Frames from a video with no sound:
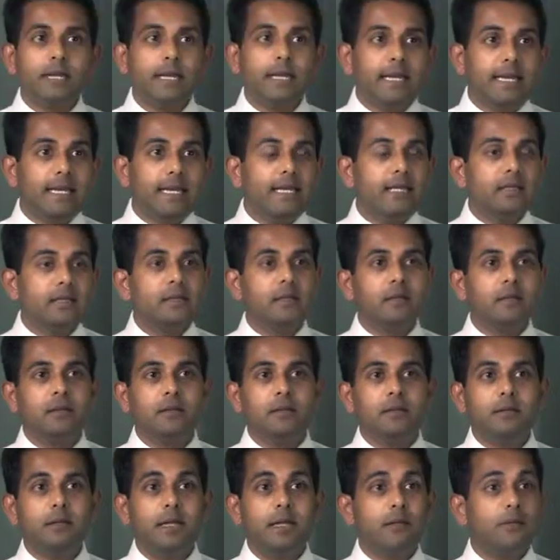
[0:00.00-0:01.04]
they eat,
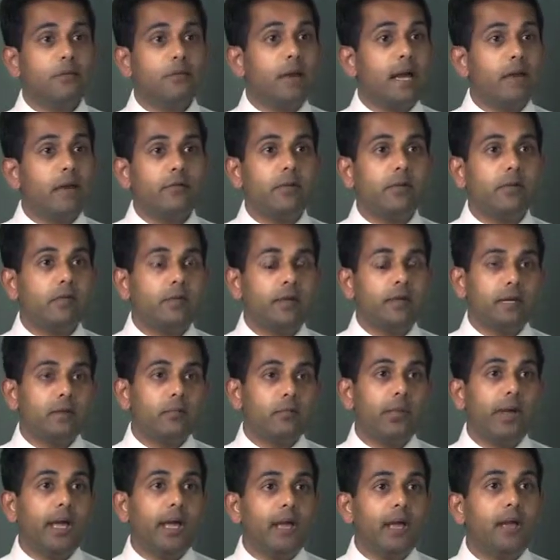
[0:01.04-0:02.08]
they do everything
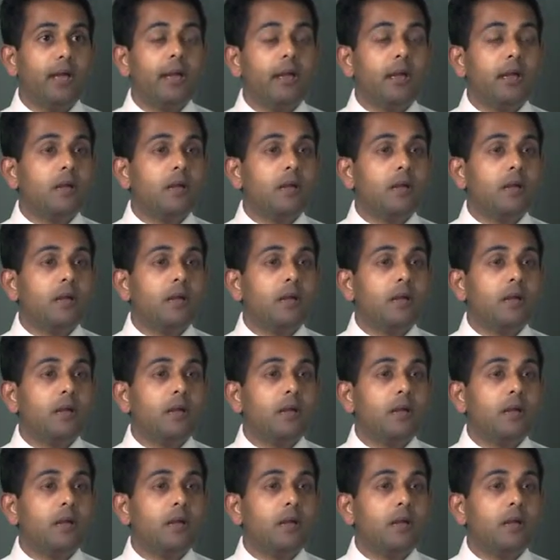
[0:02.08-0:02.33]
in bed.